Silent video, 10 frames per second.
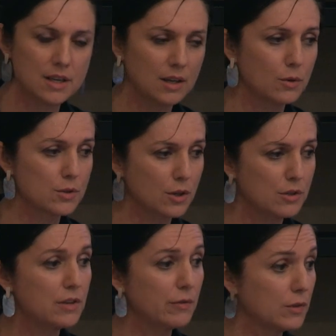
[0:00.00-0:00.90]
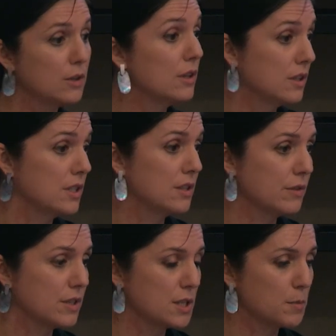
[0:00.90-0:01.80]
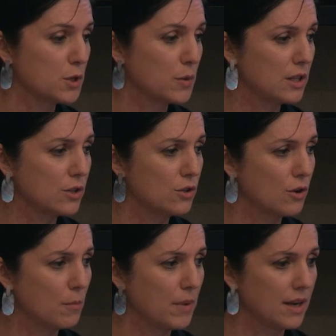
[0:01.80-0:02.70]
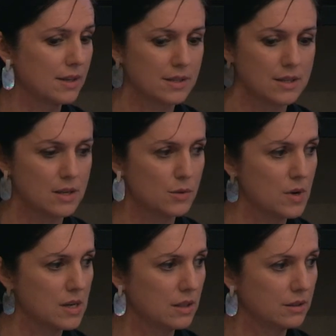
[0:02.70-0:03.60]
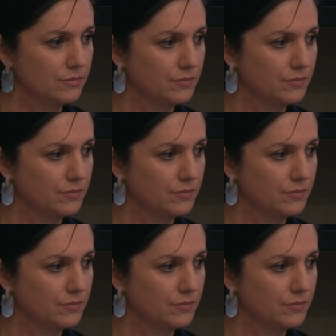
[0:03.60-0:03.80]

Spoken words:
and also the differences between the two compacts as well.